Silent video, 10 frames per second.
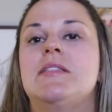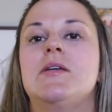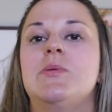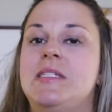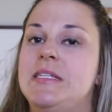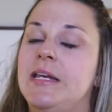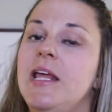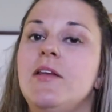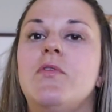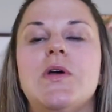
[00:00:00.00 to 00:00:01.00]
to send
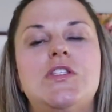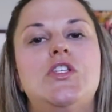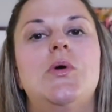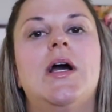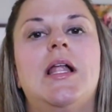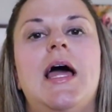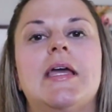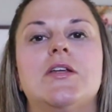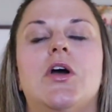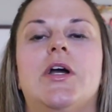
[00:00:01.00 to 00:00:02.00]
an invoice to a
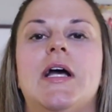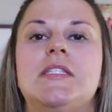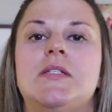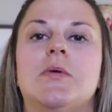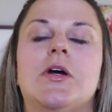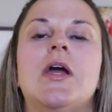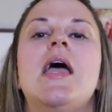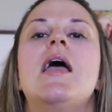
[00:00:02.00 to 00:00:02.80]
client or a customer.